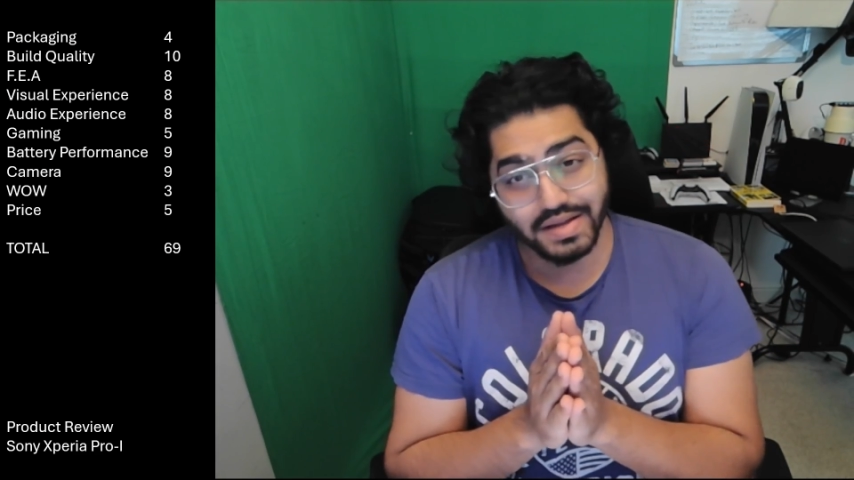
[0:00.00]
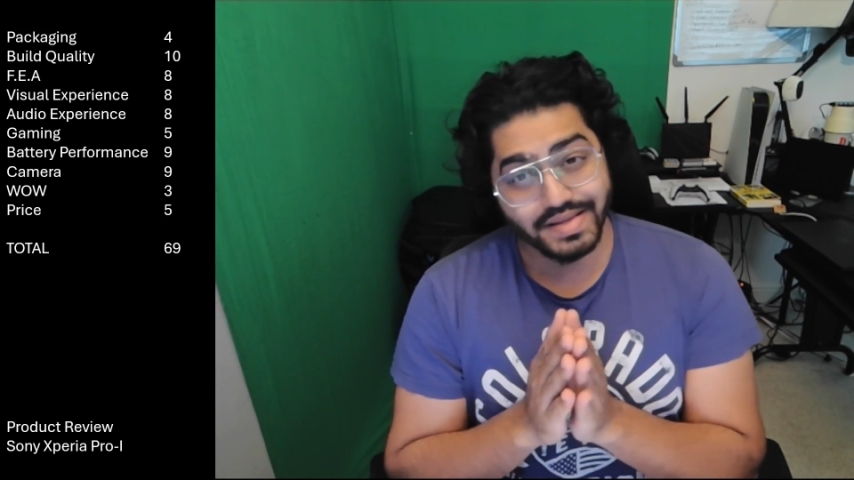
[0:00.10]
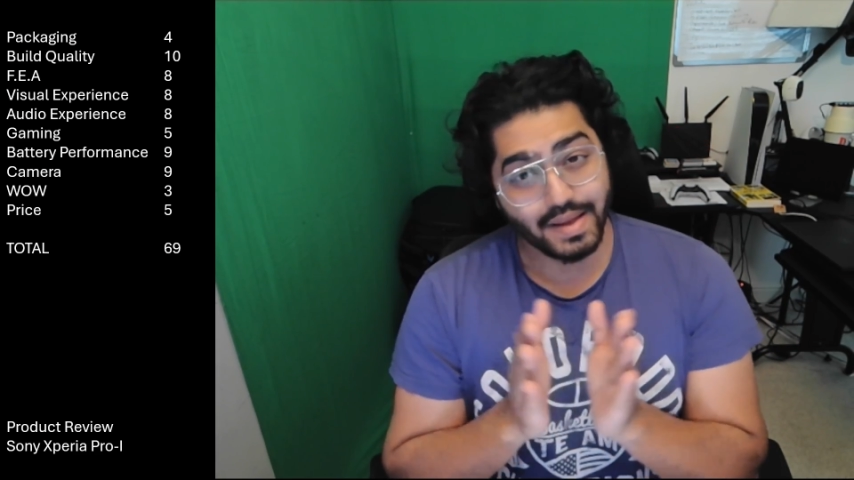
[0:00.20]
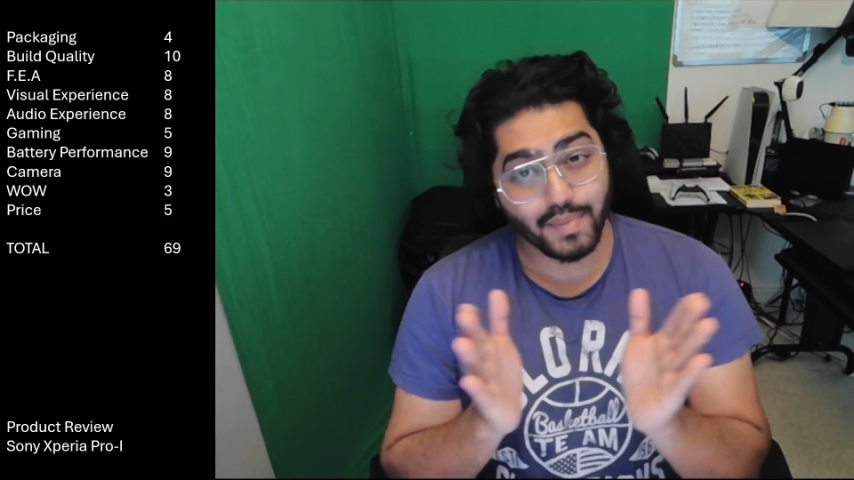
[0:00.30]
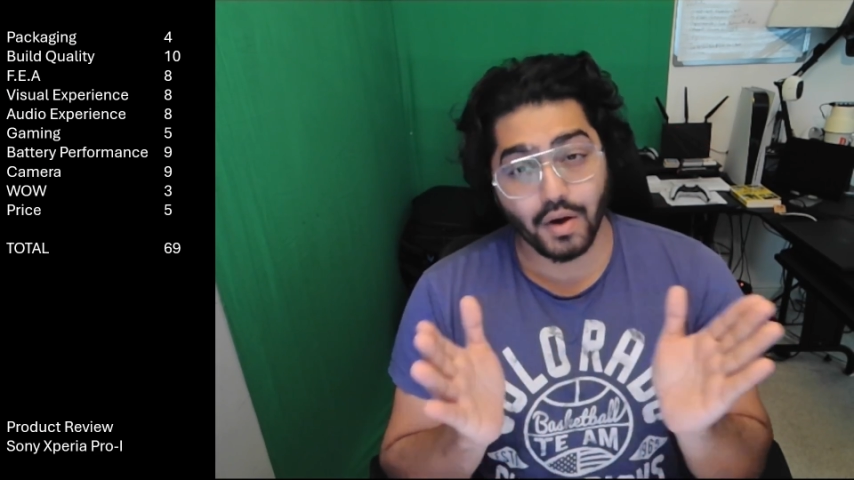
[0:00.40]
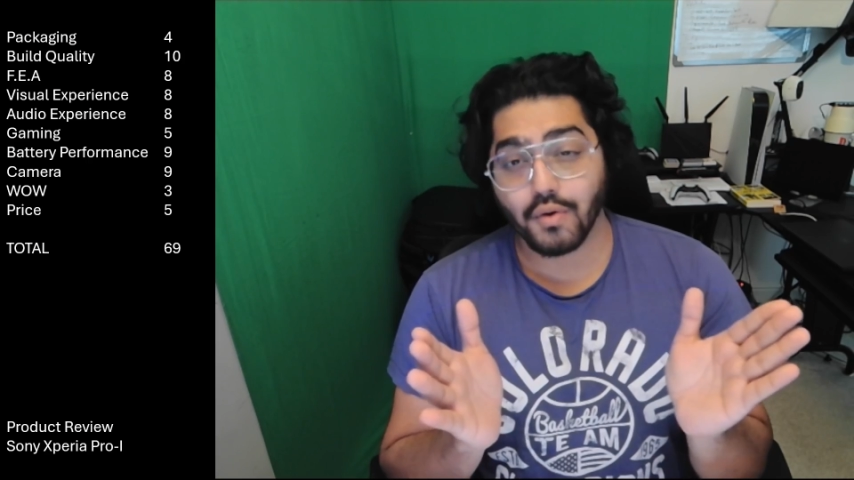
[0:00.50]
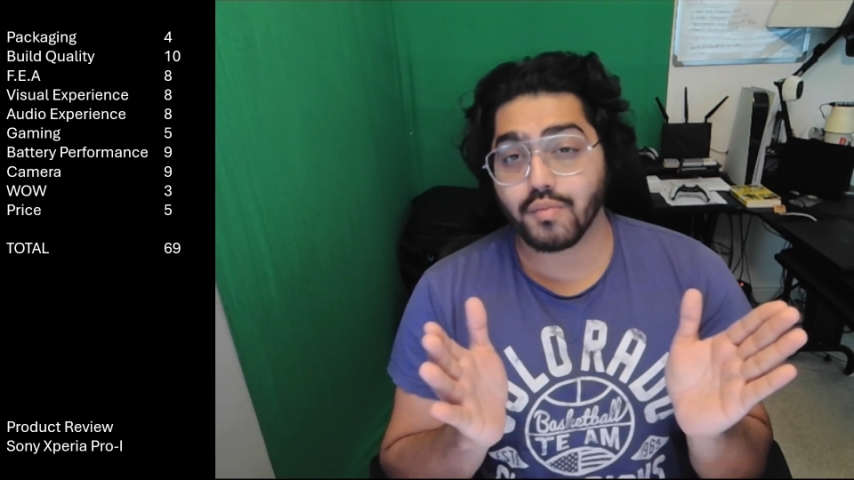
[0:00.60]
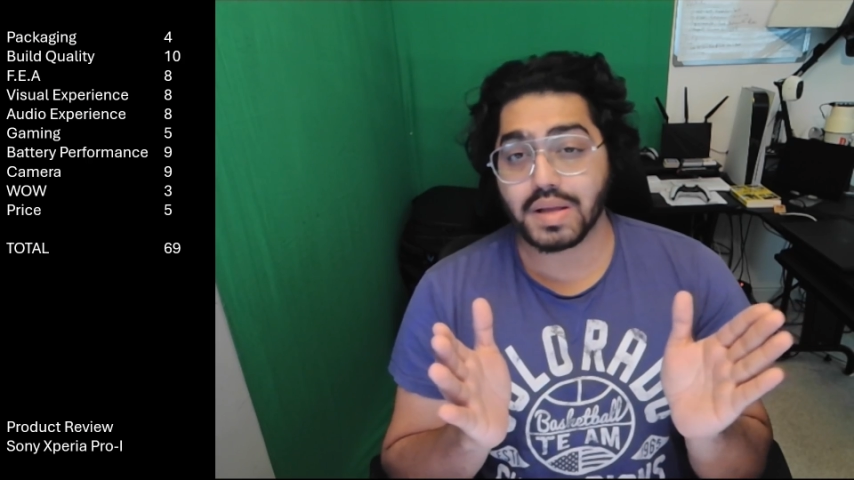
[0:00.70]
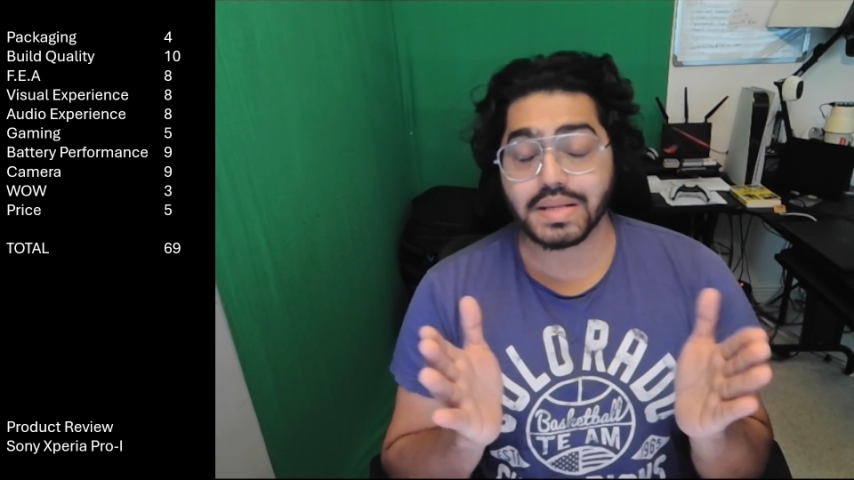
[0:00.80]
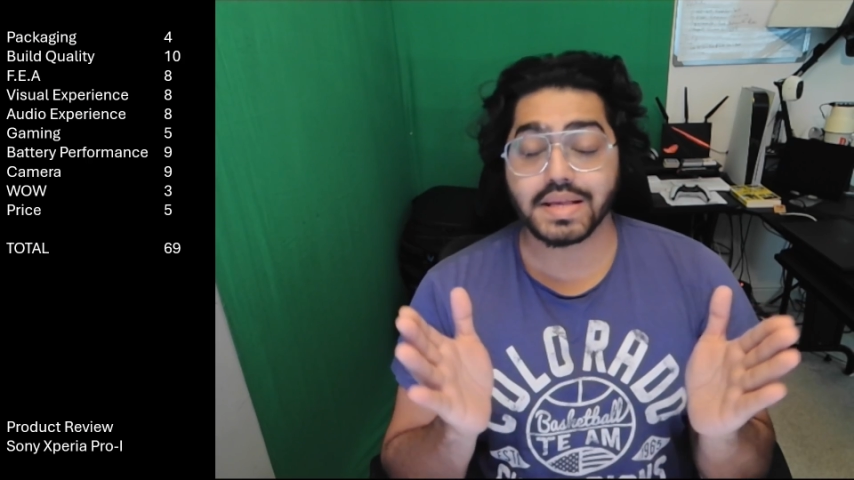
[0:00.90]
then by all
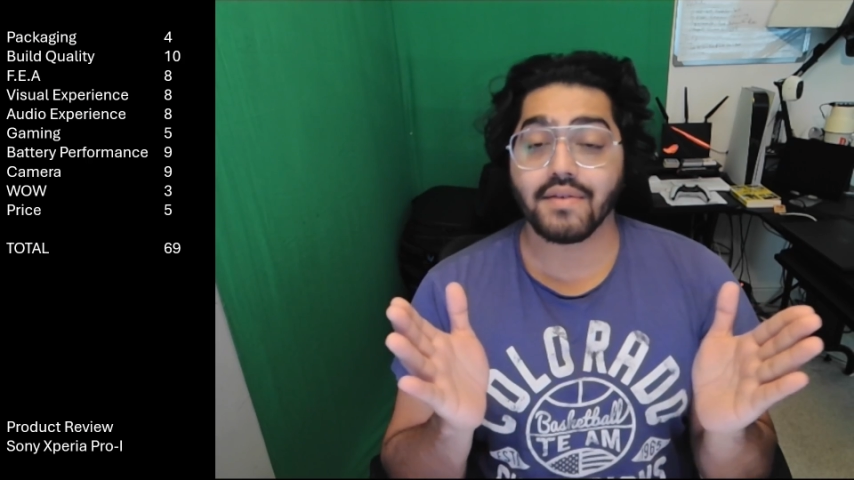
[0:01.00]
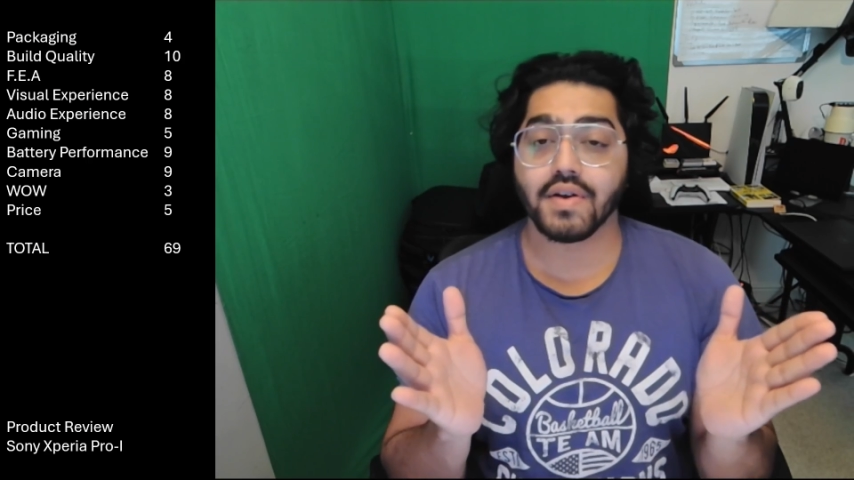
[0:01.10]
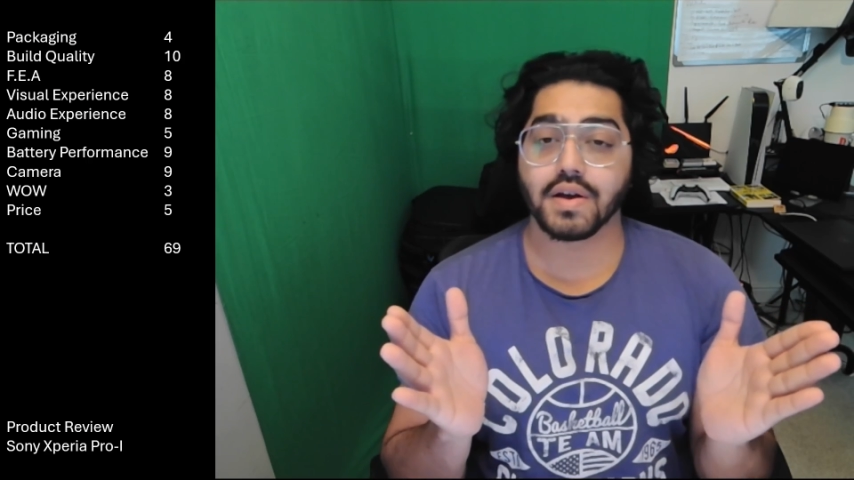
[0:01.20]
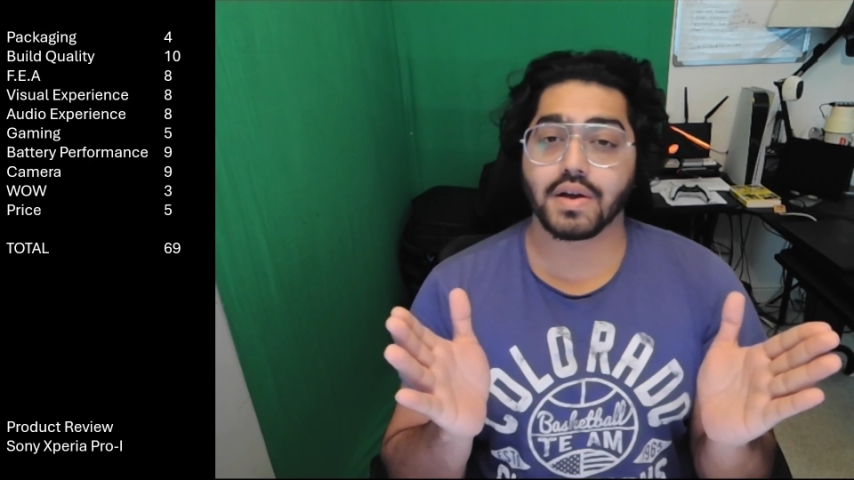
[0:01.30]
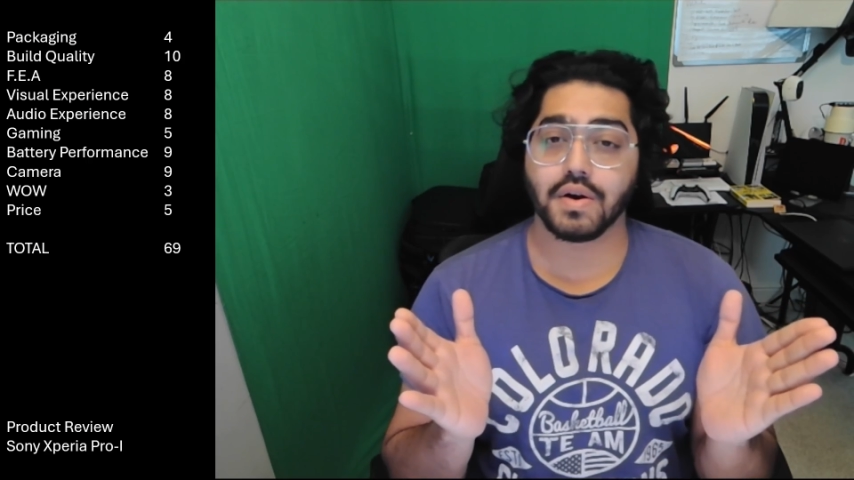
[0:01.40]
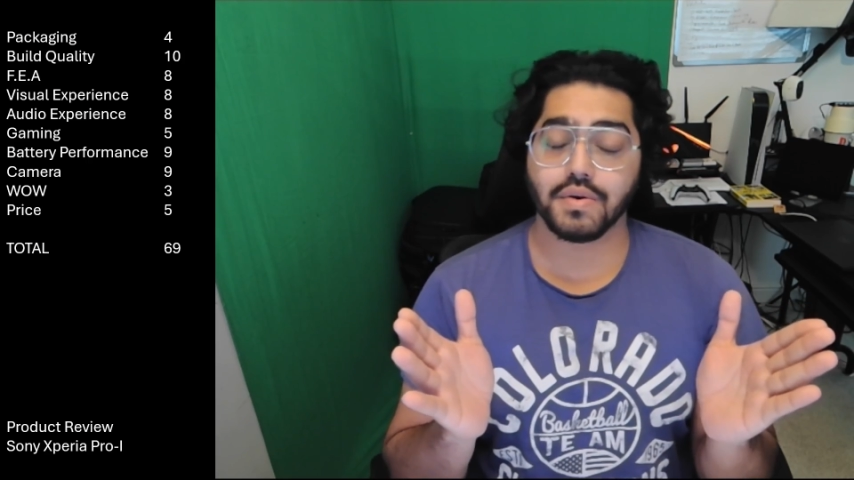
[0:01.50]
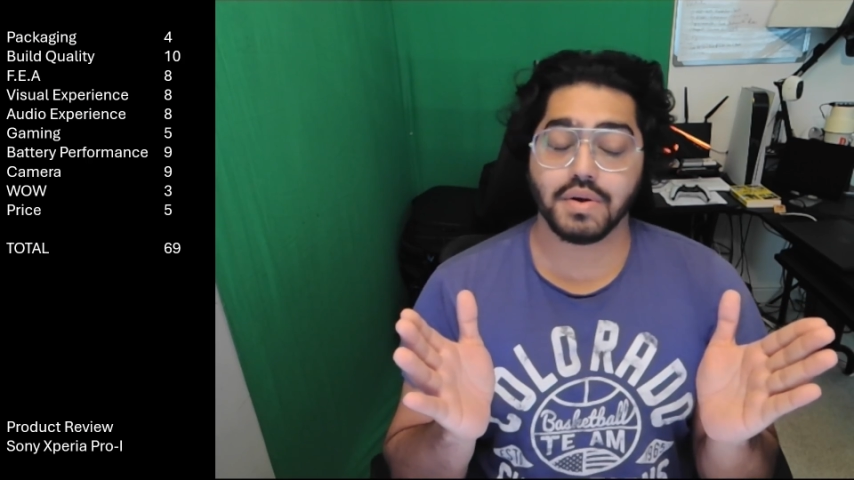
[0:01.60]
means give it a go,